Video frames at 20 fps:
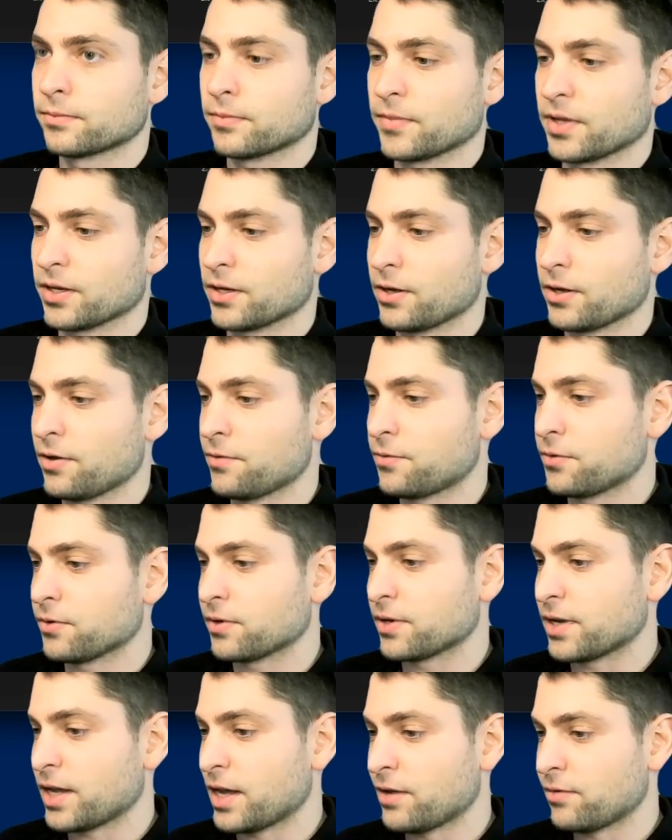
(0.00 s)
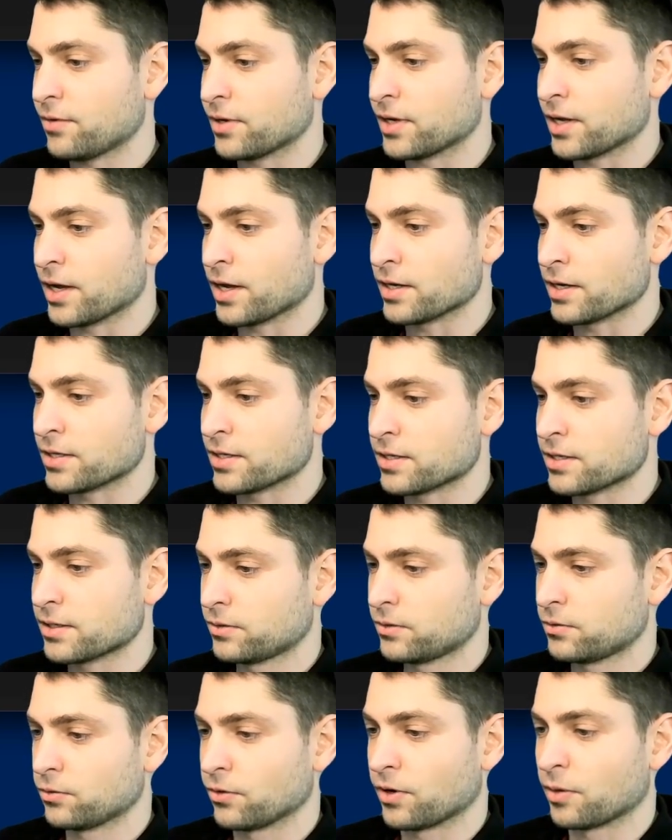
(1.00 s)
And now if you navigate
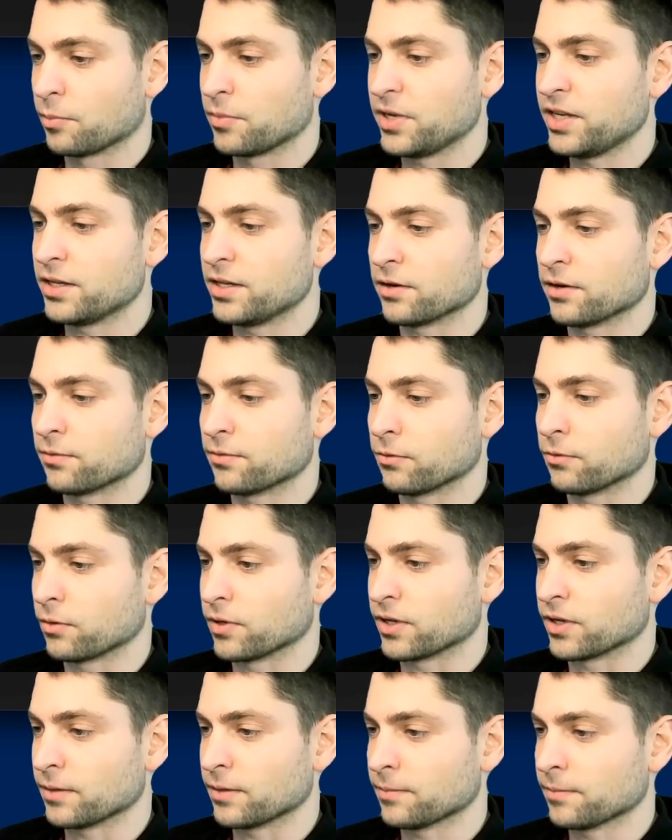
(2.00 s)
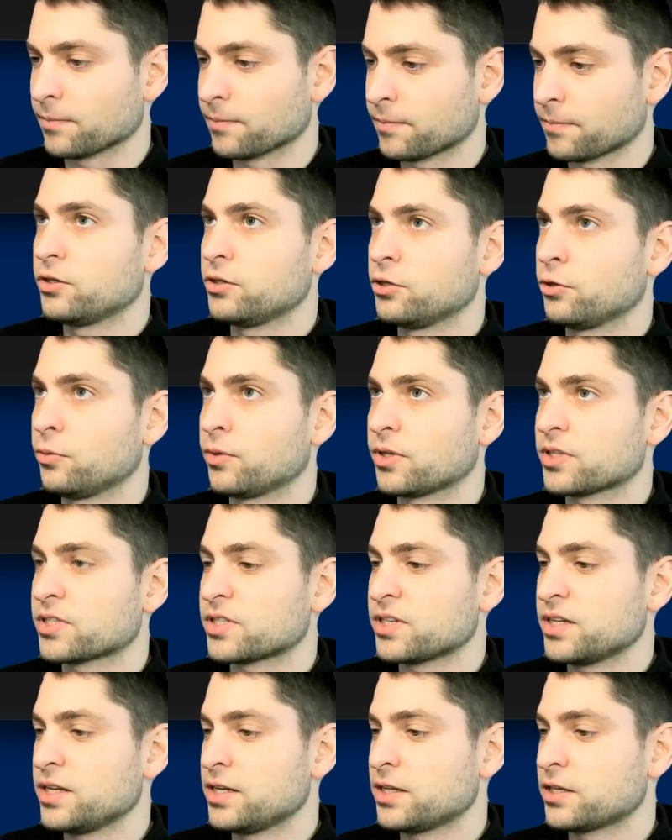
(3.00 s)
to your media folder, you will
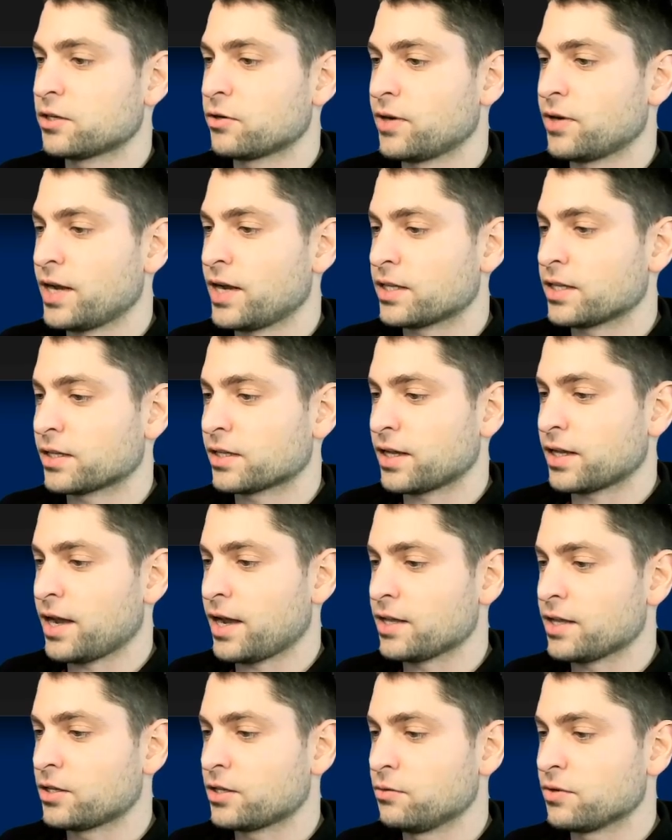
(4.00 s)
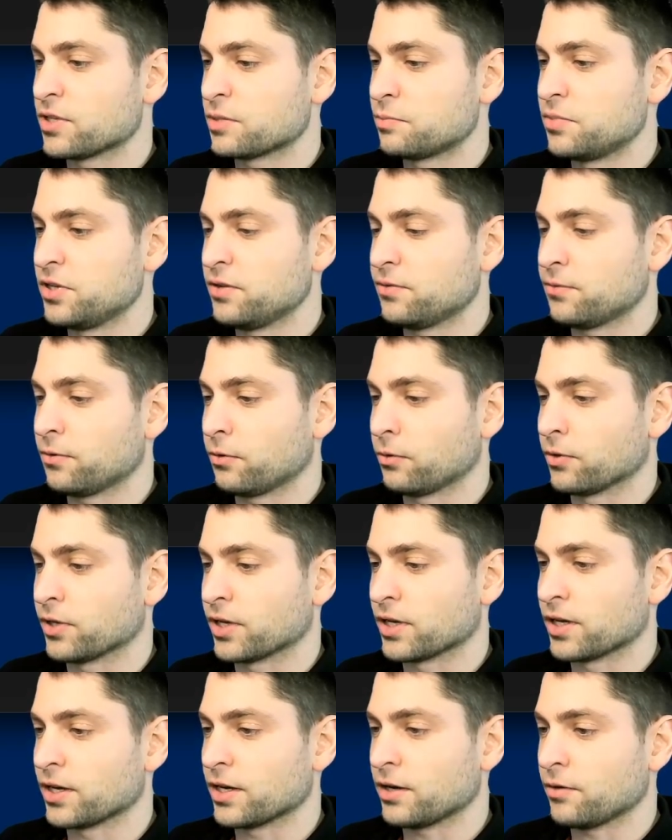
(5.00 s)
see it created eight U S B folder
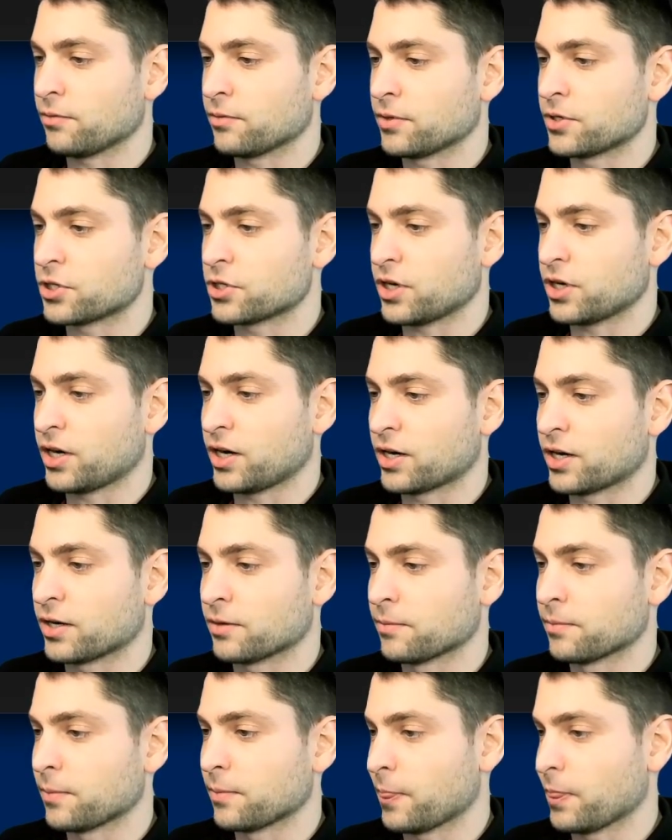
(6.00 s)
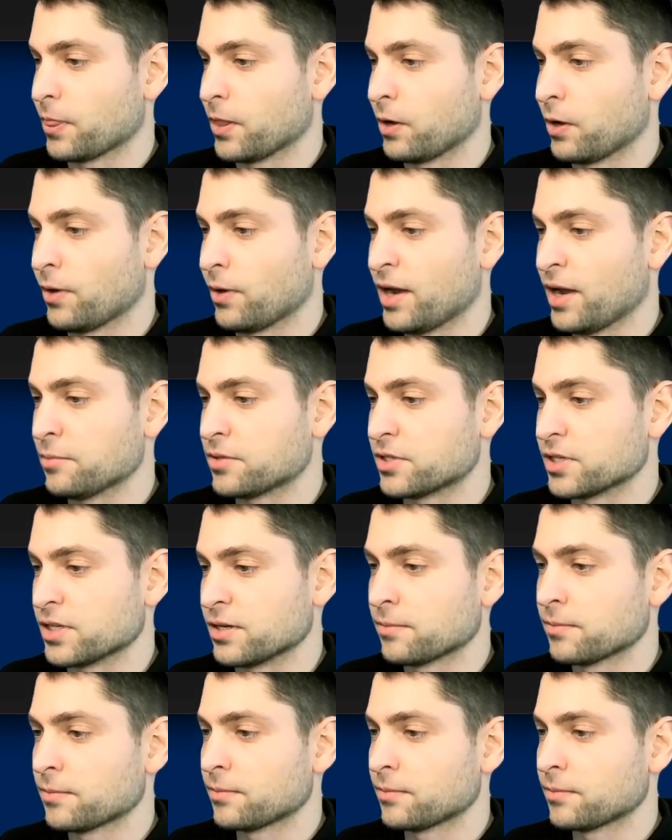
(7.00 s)
here, which are now empty.